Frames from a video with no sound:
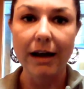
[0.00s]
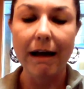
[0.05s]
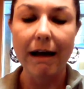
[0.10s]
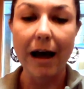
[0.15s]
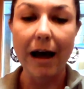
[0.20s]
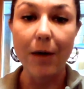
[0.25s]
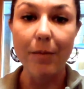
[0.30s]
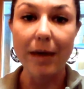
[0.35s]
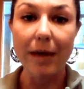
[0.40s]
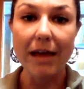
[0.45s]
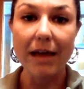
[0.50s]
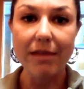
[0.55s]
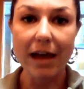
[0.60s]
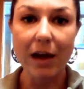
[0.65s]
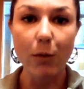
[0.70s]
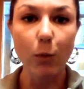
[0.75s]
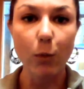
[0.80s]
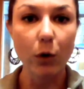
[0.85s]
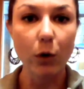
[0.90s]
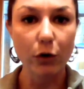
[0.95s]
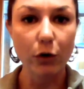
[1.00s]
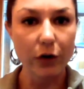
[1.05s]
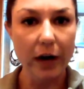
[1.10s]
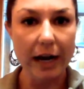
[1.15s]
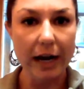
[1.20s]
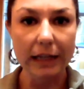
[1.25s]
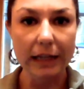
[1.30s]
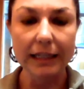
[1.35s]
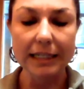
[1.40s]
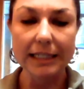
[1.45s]
and then we'll
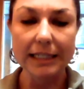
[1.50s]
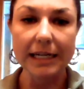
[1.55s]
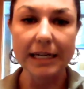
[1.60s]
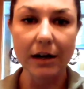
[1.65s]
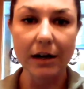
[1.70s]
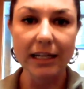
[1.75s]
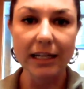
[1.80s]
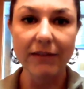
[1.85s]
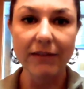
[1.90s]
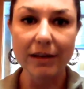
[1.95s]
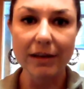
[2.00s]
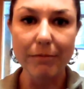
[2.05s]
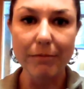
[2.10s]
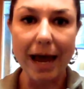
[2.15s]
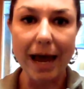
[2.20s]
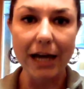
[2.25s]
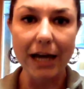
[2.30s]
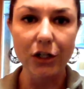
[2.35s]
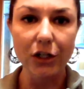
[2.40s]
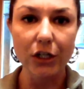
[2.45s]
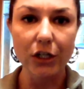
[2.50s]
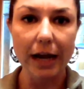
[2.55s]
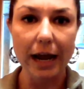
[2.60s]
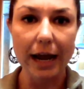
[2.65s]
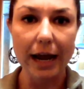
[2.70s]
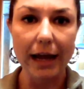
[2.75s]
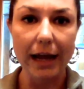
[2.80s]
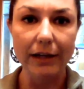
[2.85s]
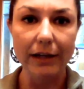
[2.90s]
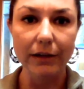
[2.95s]
create a listing on EVMatch
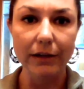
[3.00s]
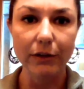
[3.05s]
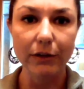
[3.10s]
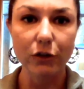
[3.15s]
and